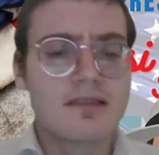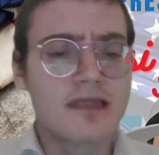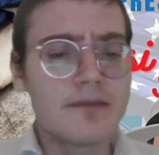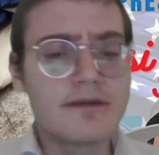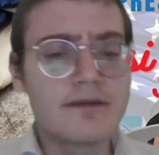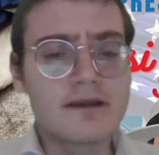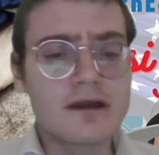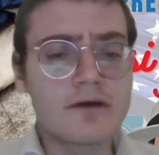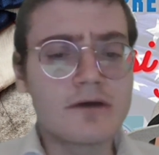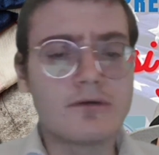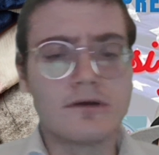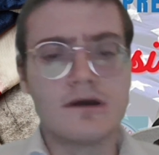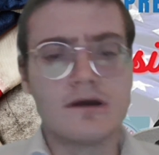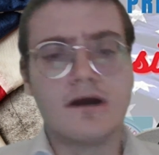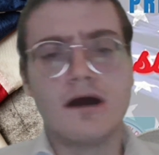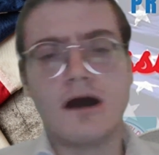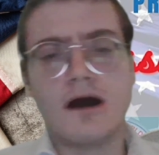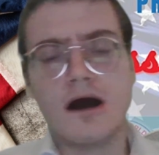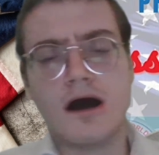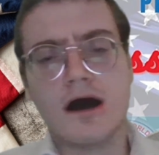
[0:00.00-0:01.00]
Let me know.
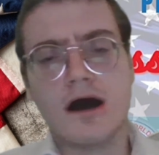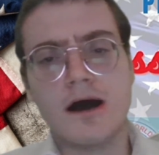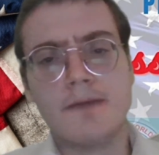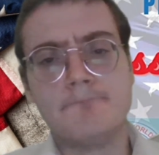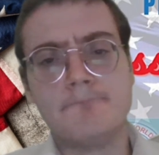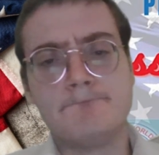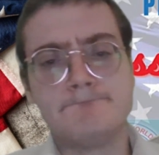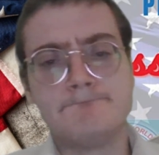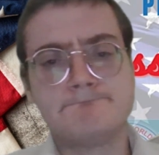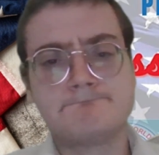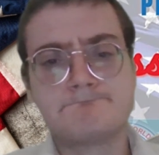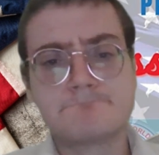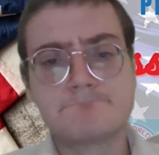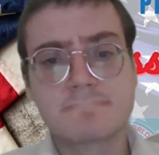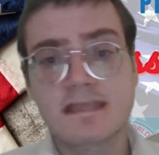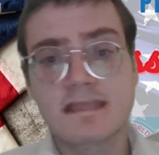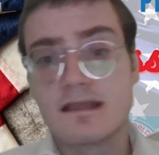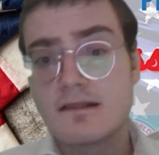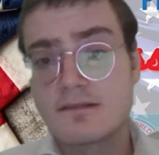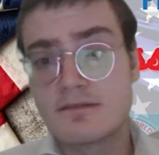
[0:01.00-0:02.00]
Let me
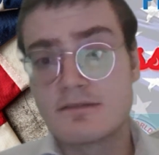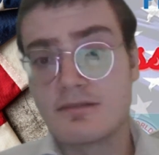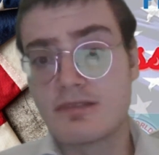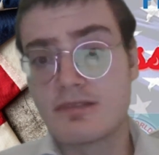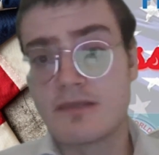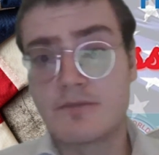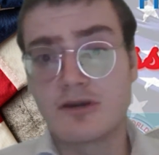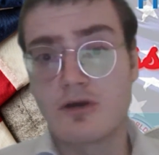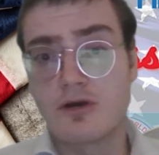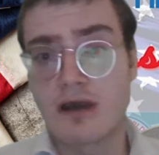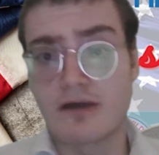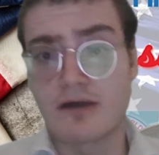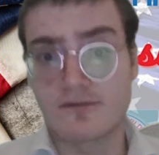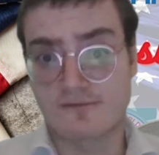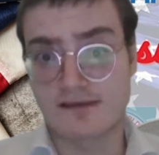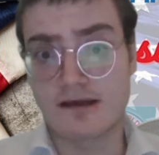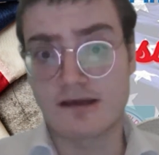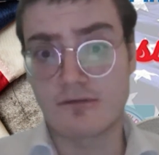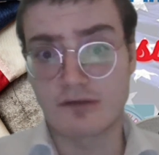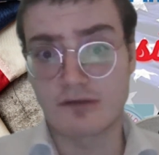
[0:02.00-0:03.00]
know how
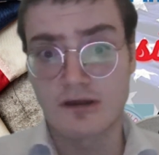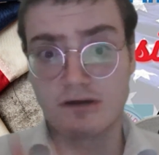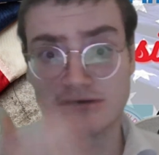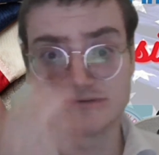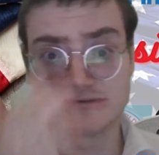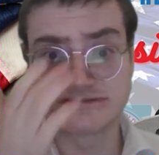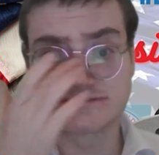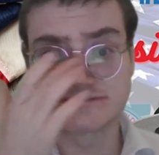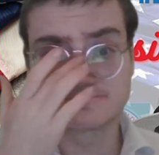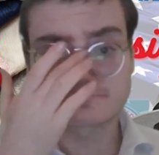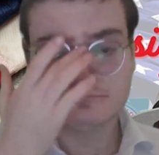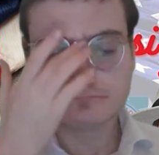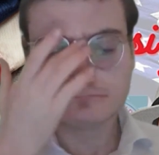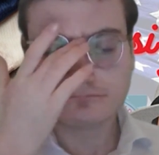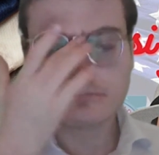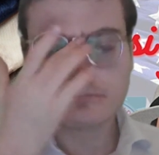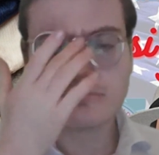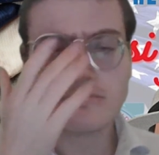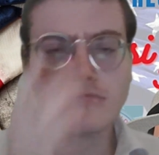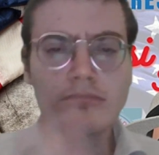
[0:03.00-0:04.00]
the sound goes.
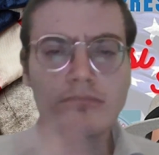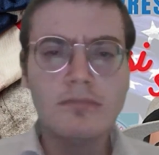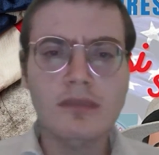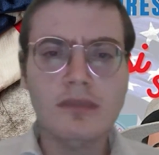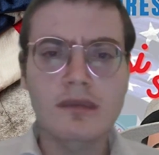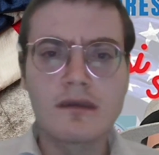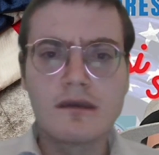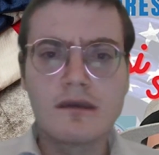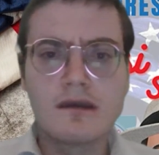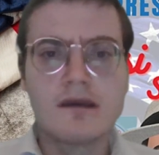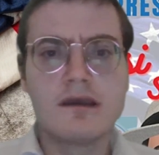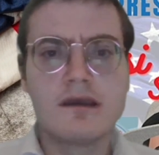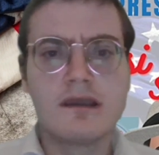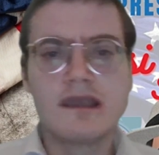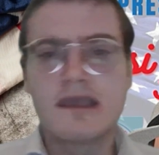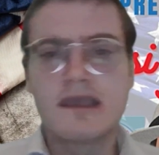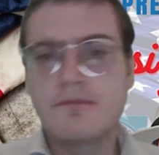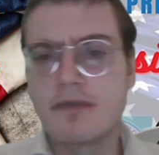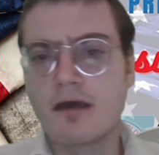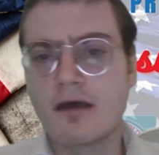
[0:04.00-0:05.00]

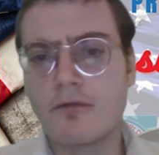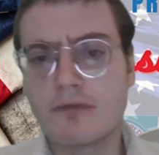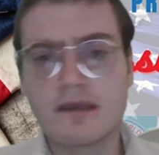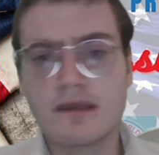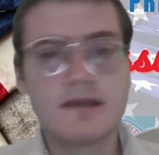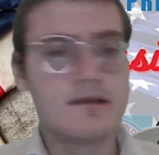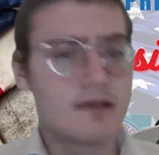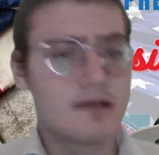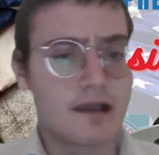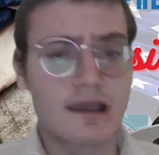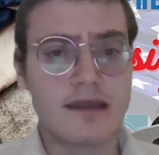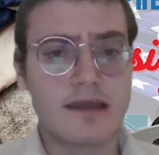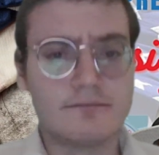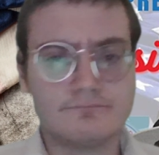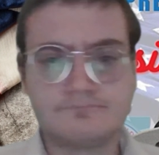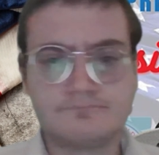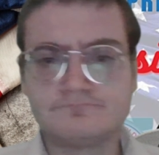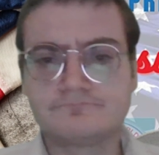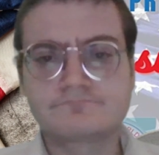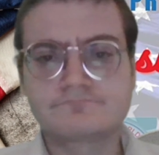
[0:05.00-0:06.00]
Email me
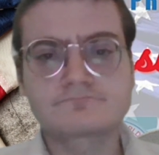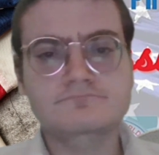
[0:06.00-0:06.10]
again.